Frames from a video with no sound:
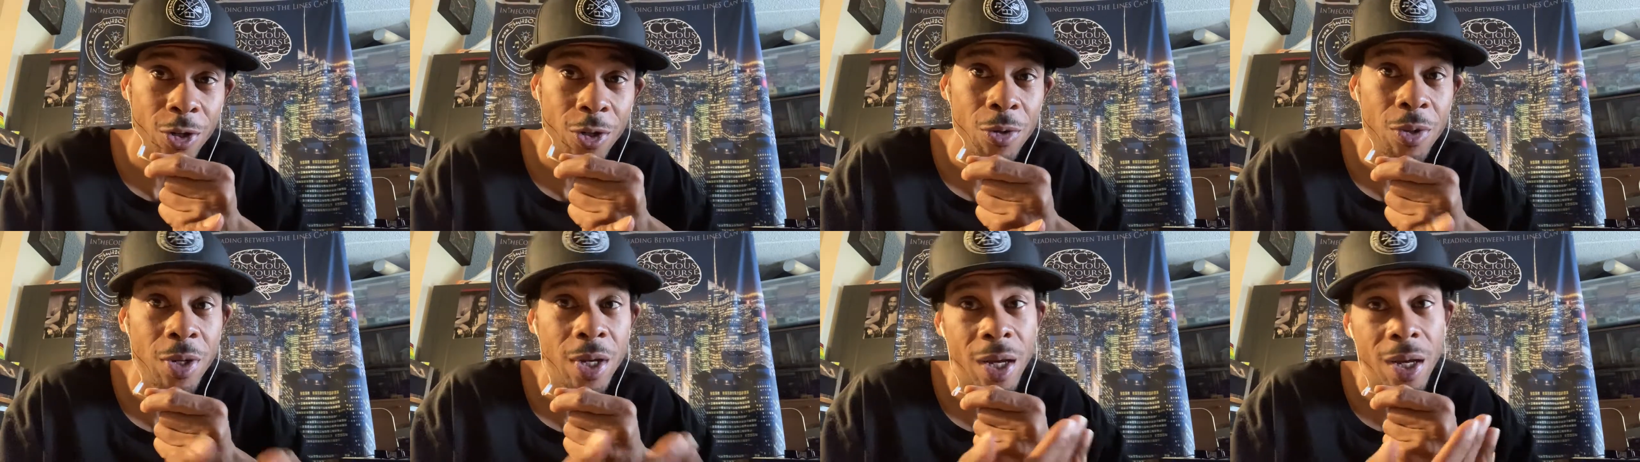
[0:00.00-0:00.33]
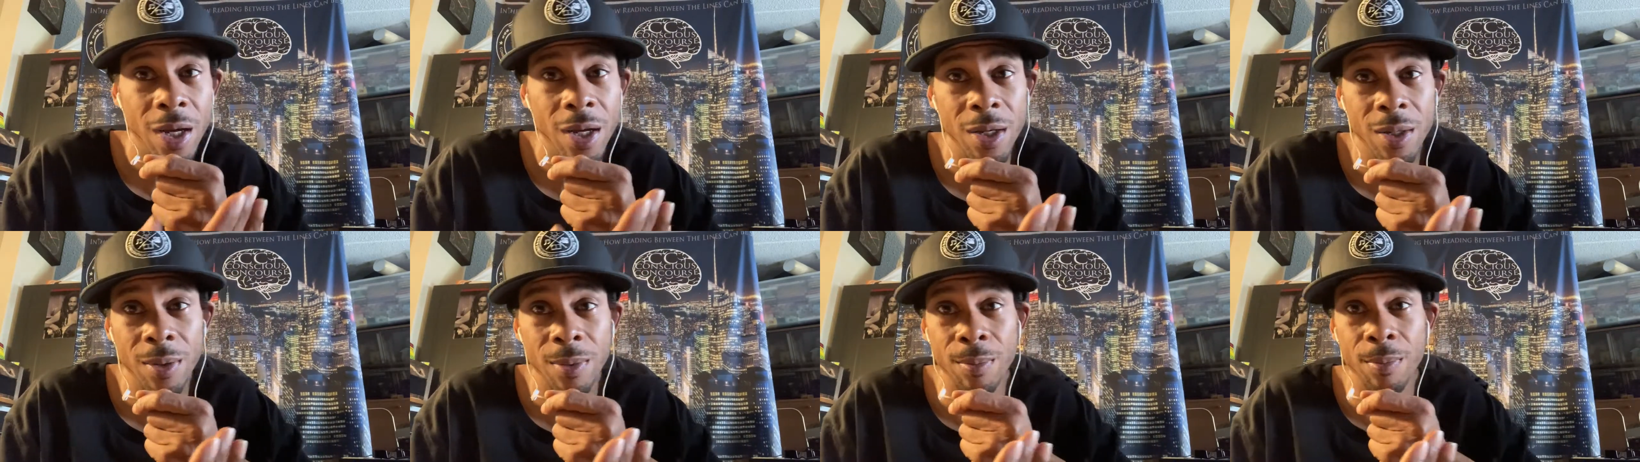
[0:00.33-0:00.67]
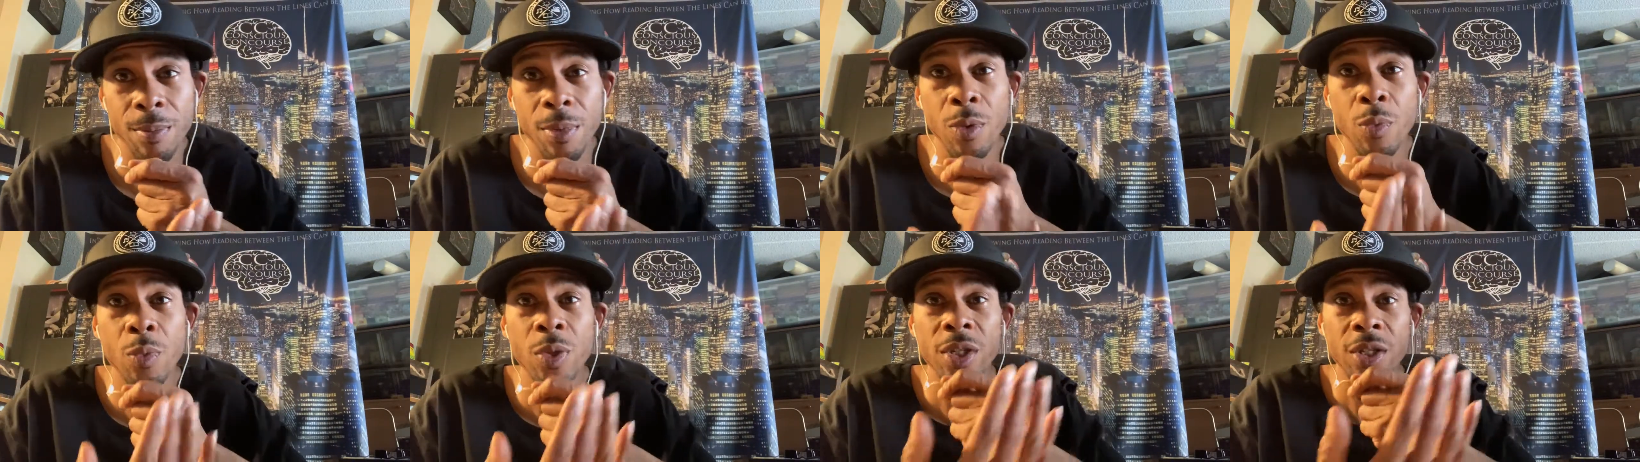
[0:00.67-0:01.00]
Okay,
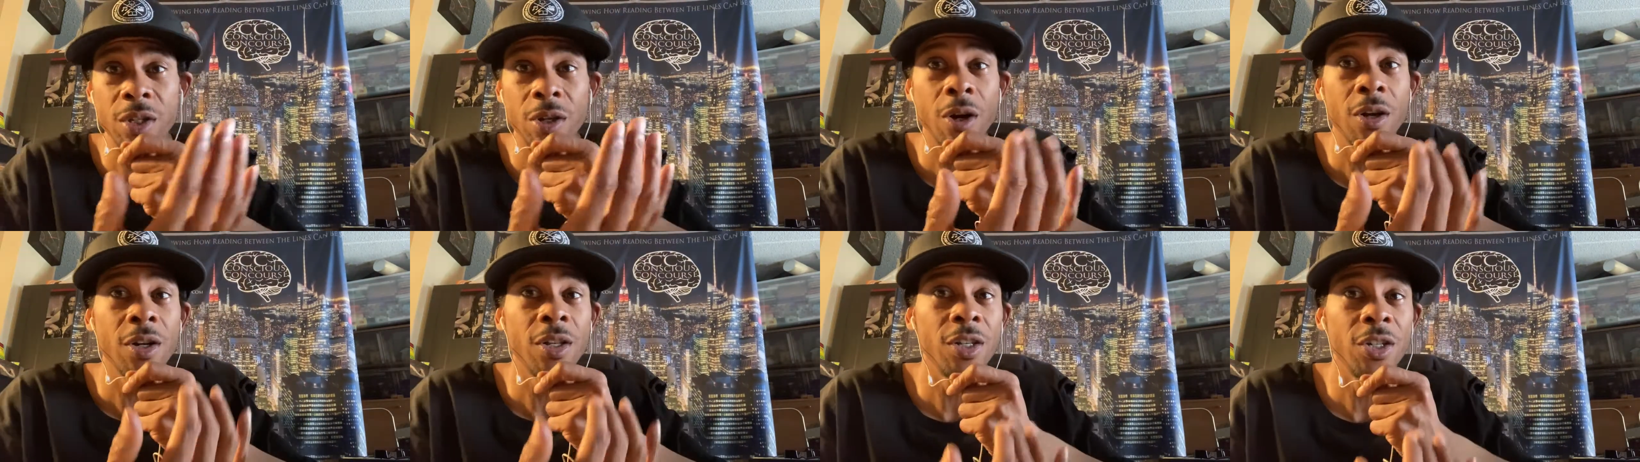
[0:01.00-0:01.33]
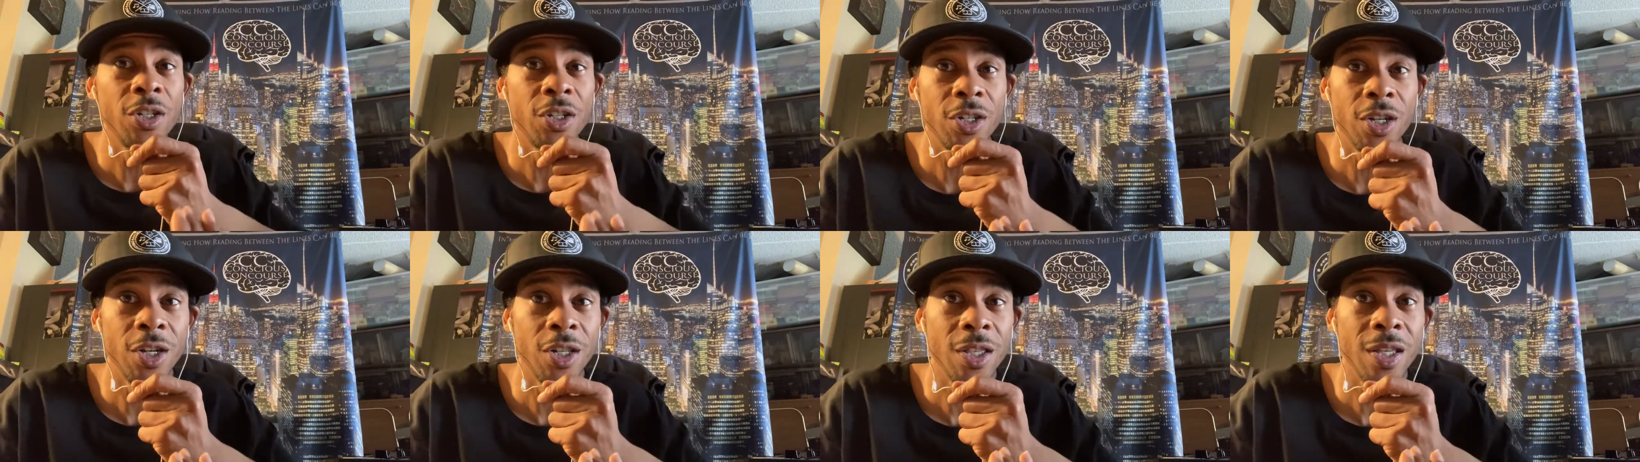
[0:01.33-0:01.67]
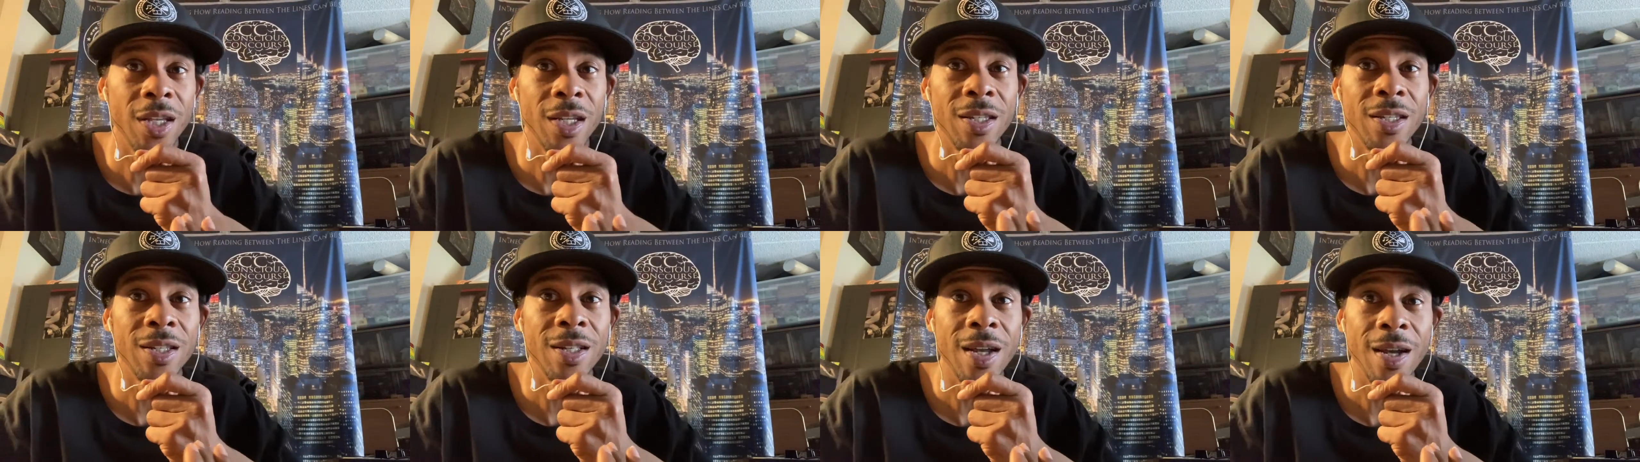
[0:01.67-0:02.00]
but we started to shut
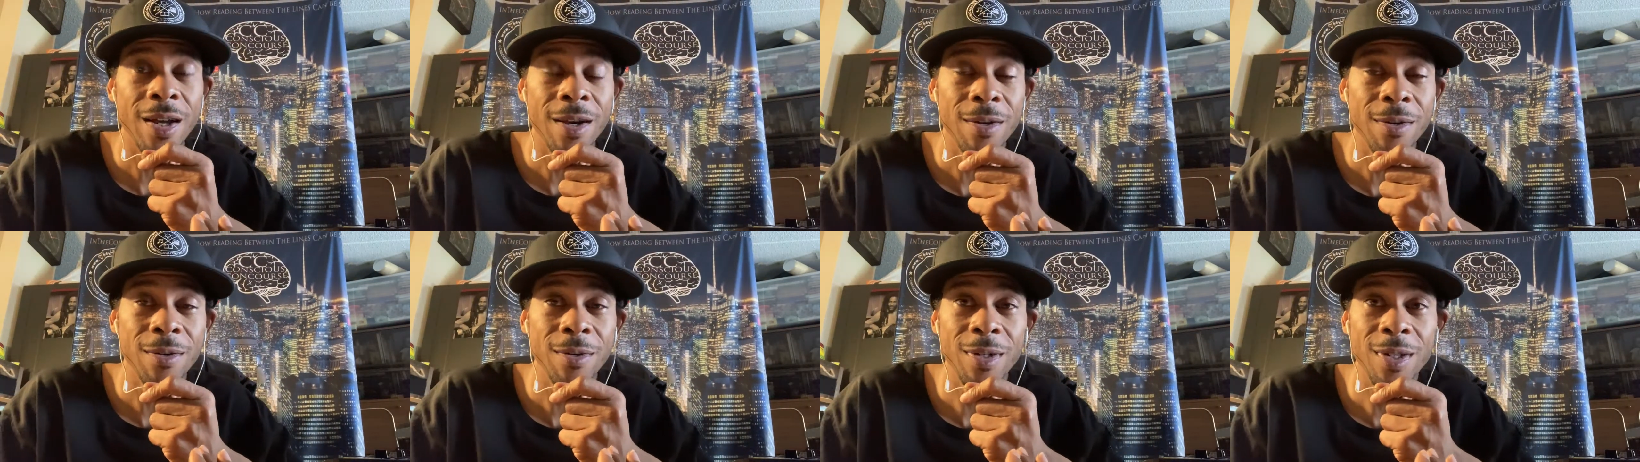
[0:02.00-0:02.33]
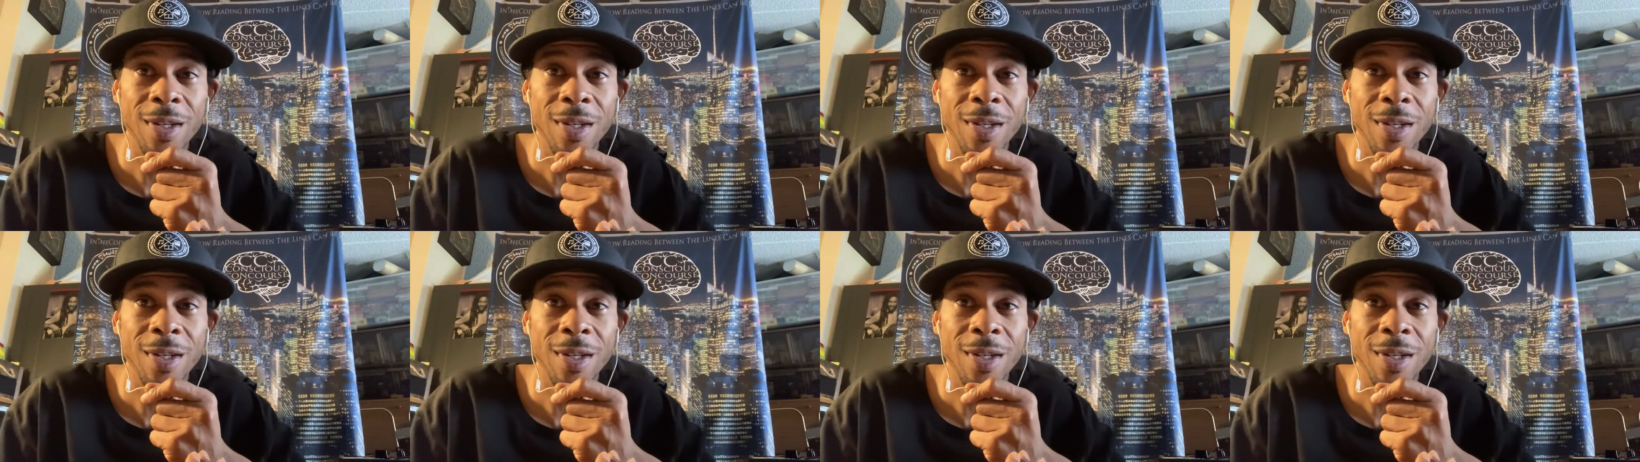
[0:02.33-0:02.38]
things down,